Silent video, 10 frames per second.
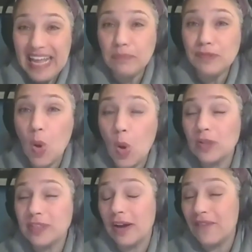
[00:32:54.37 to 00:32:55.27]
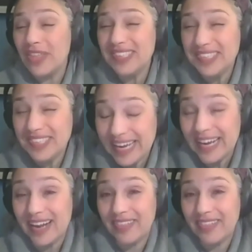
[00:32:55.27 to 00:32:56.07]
keeps hold of the stick